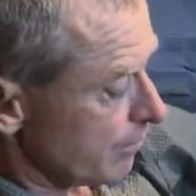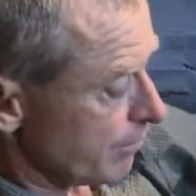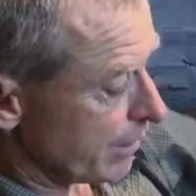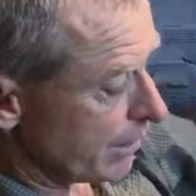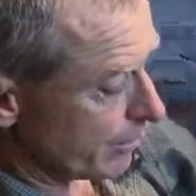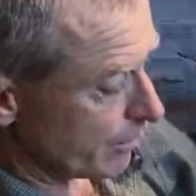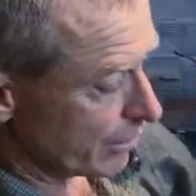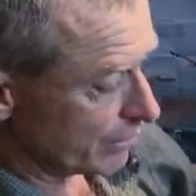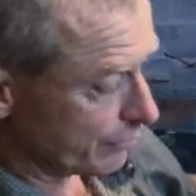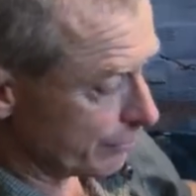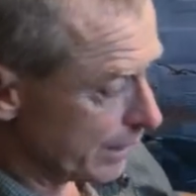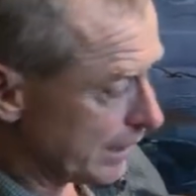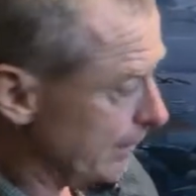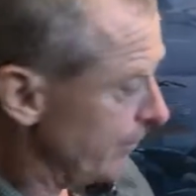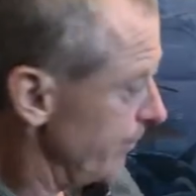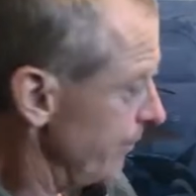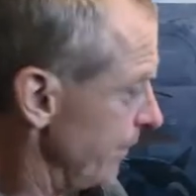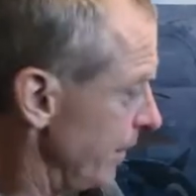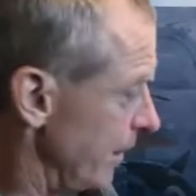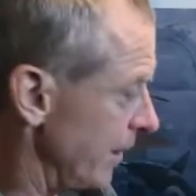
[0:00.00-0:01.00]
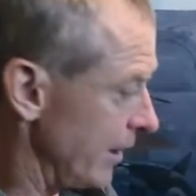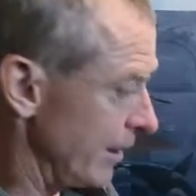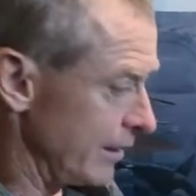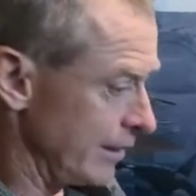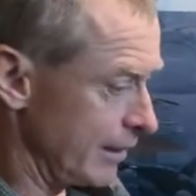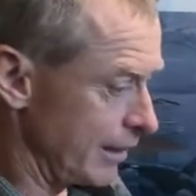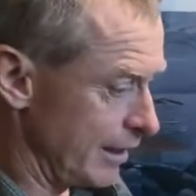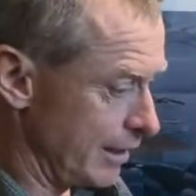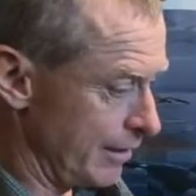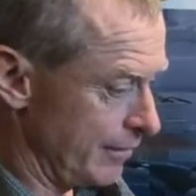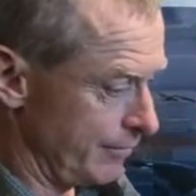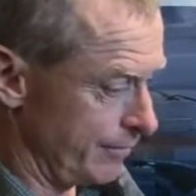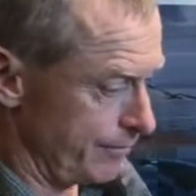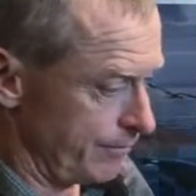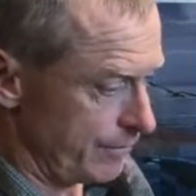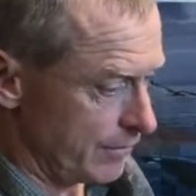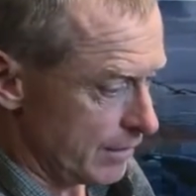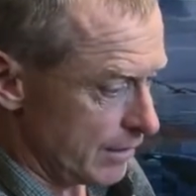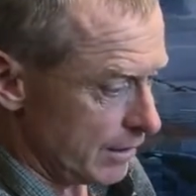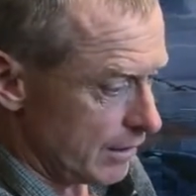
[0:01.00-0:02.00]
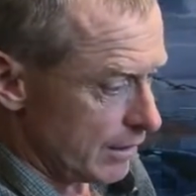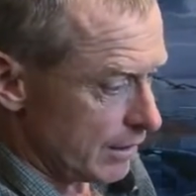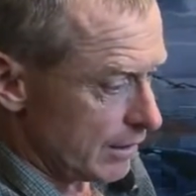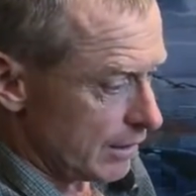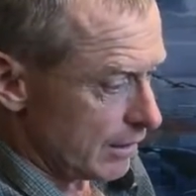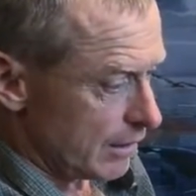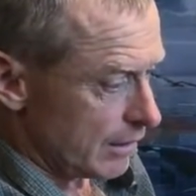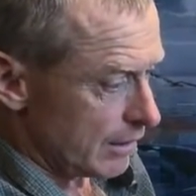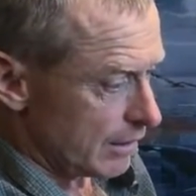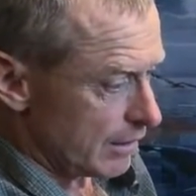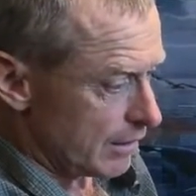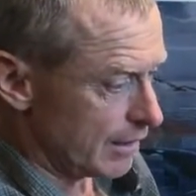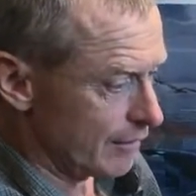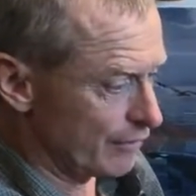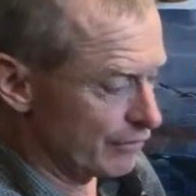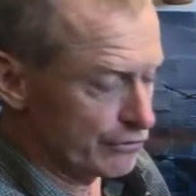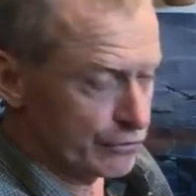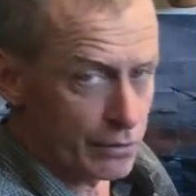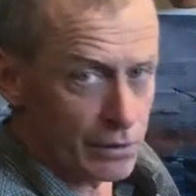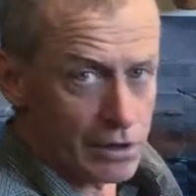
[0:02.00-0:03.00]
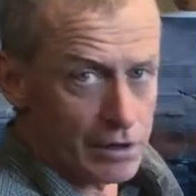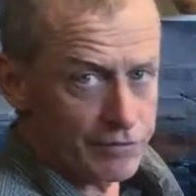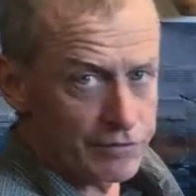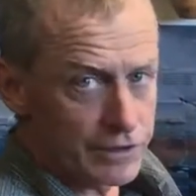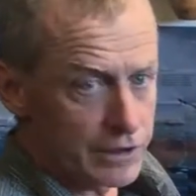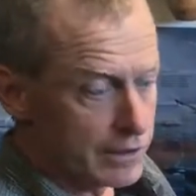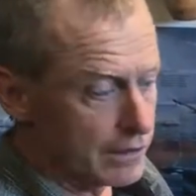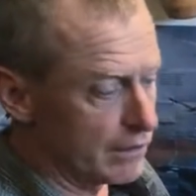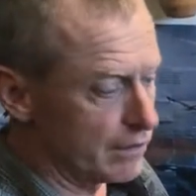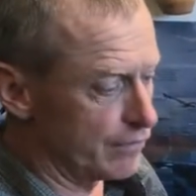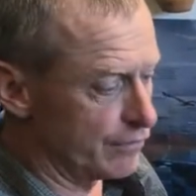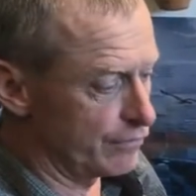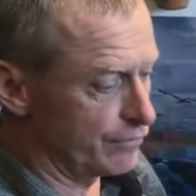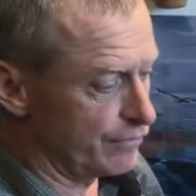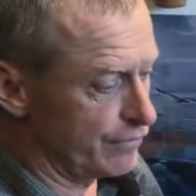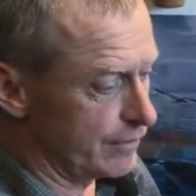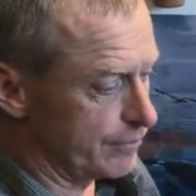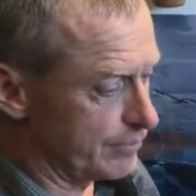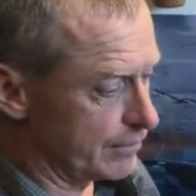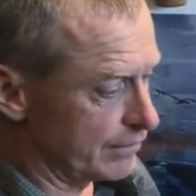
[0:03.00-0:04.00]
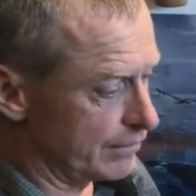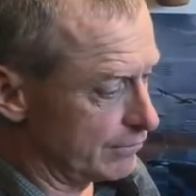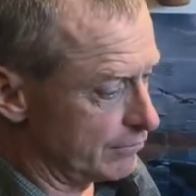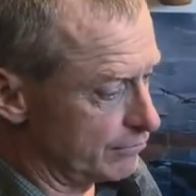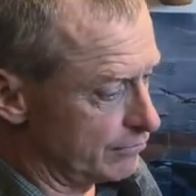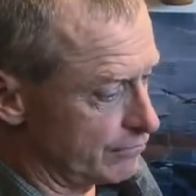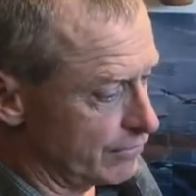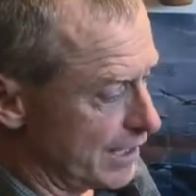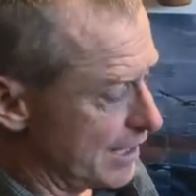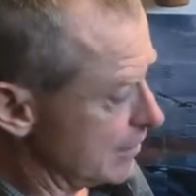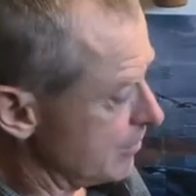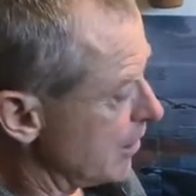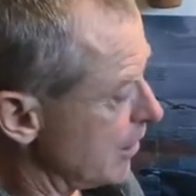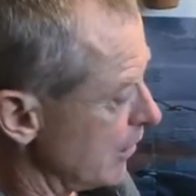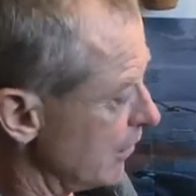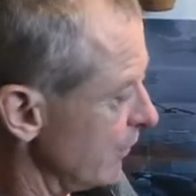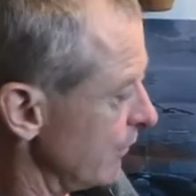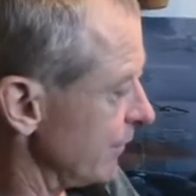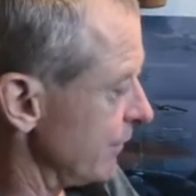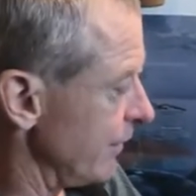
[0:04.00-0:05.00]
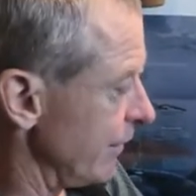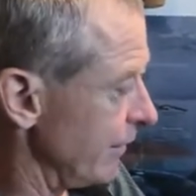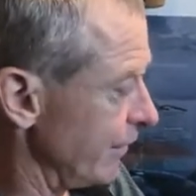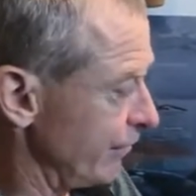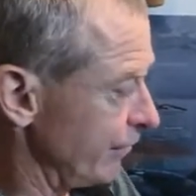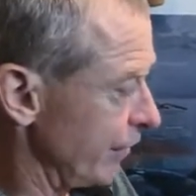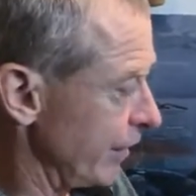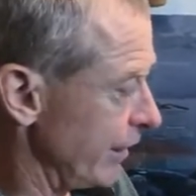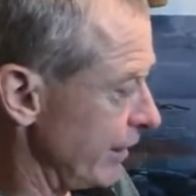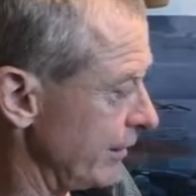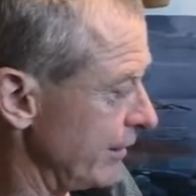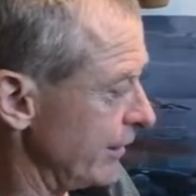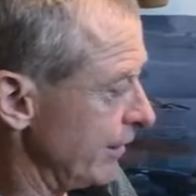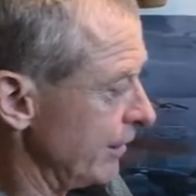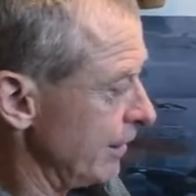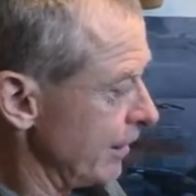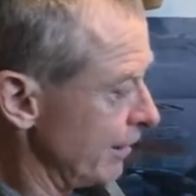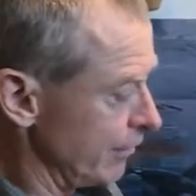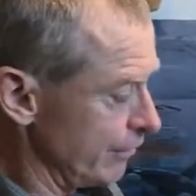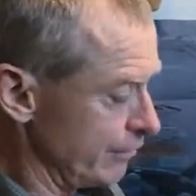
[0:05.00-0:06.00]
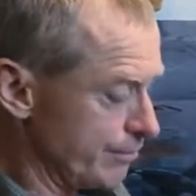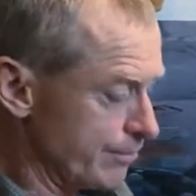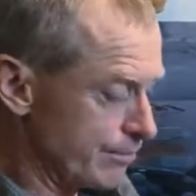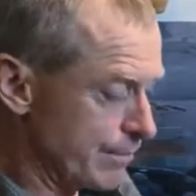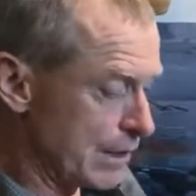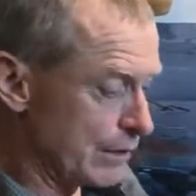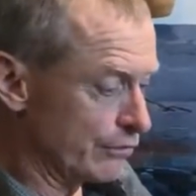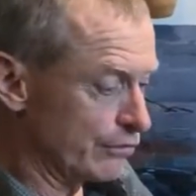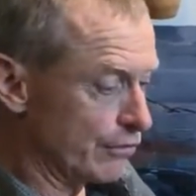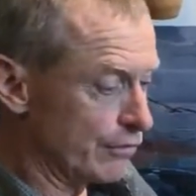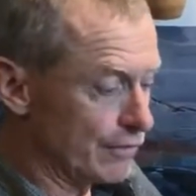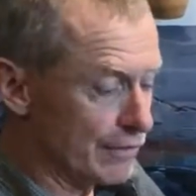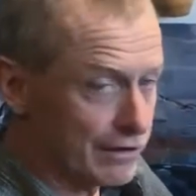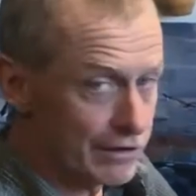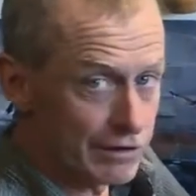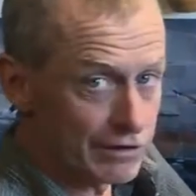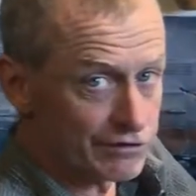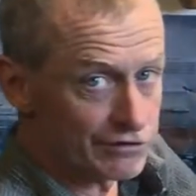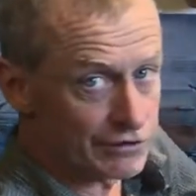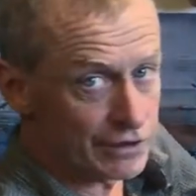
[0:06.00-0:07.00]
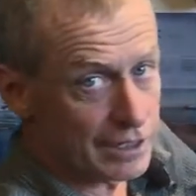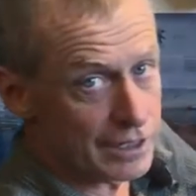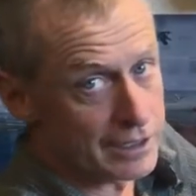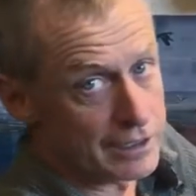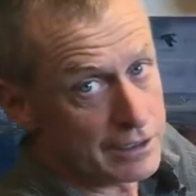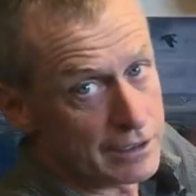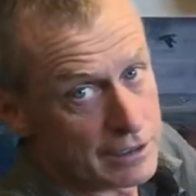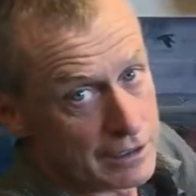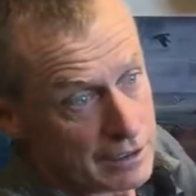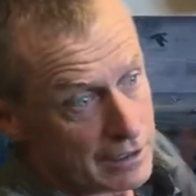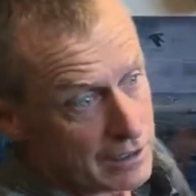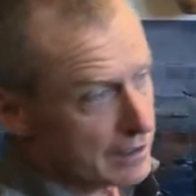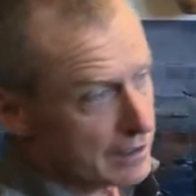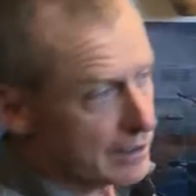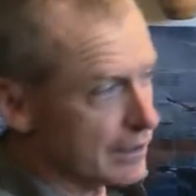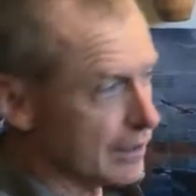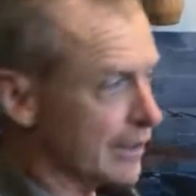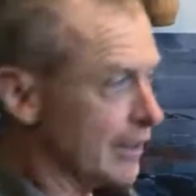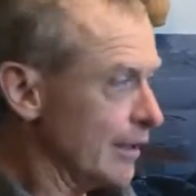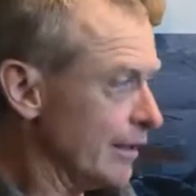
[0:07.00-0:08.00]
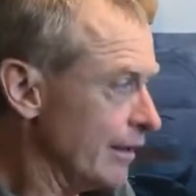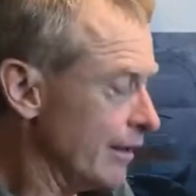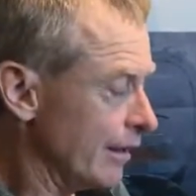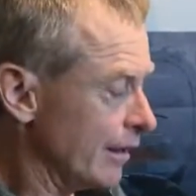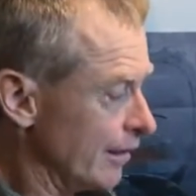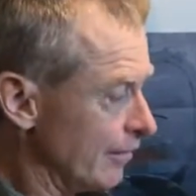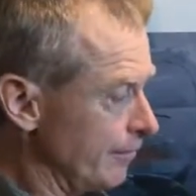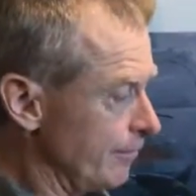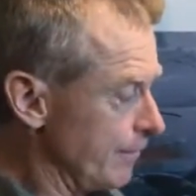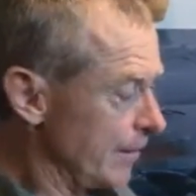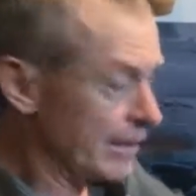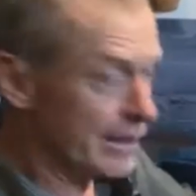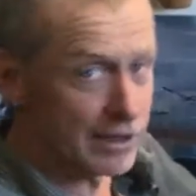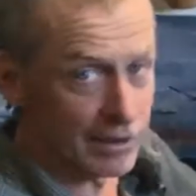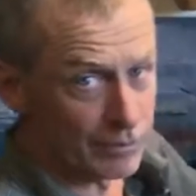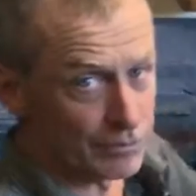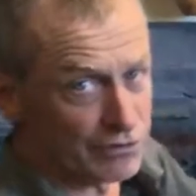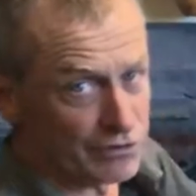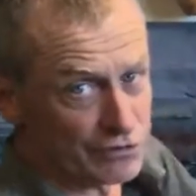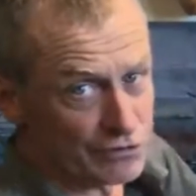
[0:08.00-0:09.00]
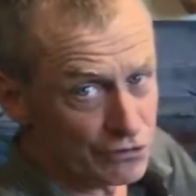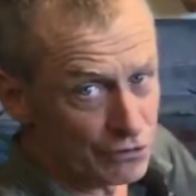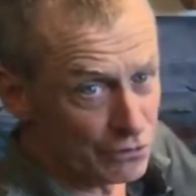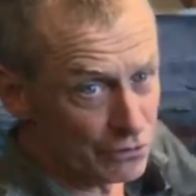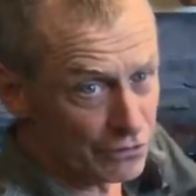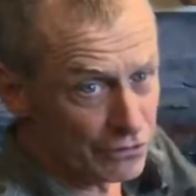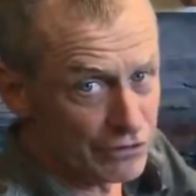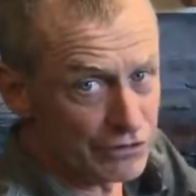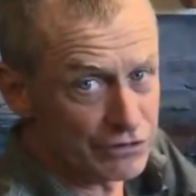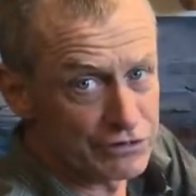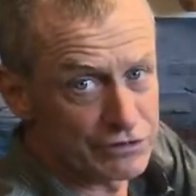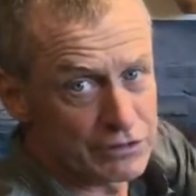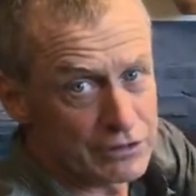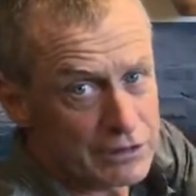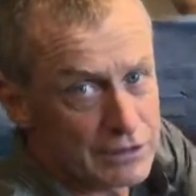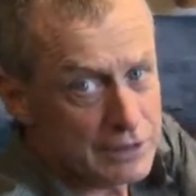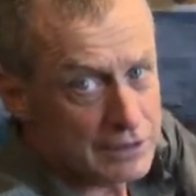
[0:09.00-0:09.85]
But it works well, and every so often I'll flip the trackball over to this side and the other mouse over to this side, and it helps the shoulders